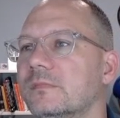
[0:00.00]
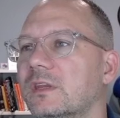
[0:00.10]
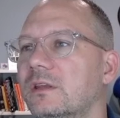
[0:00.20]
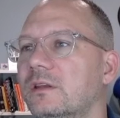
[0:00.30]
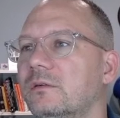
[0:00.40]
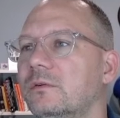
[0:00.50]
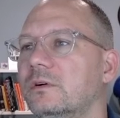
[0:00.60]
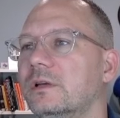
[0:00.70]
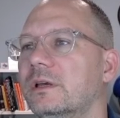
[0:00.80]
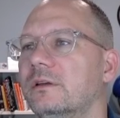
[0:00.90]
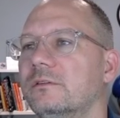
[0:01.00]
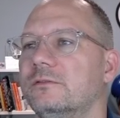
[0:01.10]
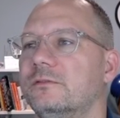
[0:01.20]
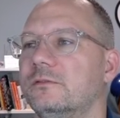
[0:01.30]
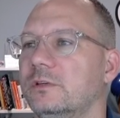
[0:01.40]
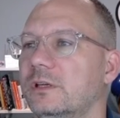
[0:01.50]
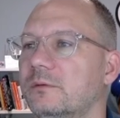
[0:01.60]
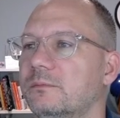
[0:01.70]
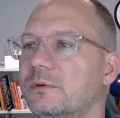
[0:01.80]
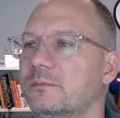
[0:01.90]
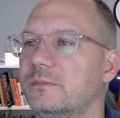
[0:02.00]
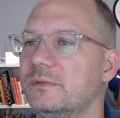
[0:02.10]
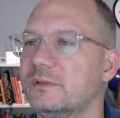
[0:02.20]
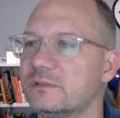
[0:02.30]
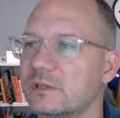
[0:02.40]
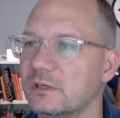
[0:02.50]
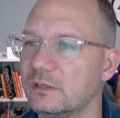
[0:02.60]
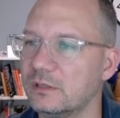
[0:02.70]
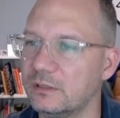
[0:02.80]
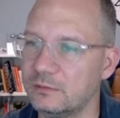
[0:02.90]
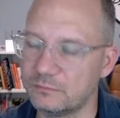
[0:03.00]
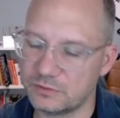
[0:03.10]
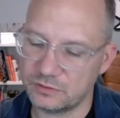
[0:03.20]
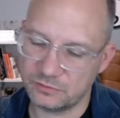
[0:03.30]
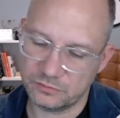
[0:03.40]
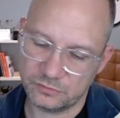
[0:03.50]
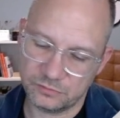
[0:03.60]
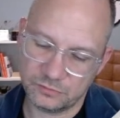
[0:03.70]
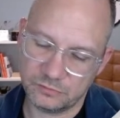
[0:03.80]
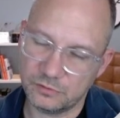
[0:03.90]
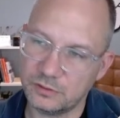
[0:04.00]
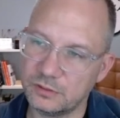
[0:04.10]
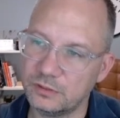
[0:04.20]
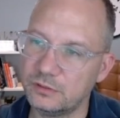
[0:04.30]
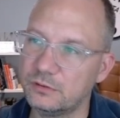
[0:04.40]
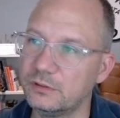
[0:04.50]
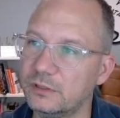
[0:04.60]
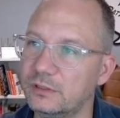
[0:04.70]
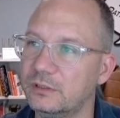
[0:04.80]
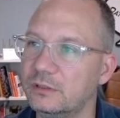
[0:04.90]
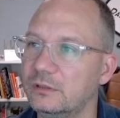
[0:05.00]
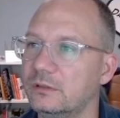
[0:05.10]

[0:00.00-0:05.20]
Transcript: And then we'll we got to bump this guy up to 100.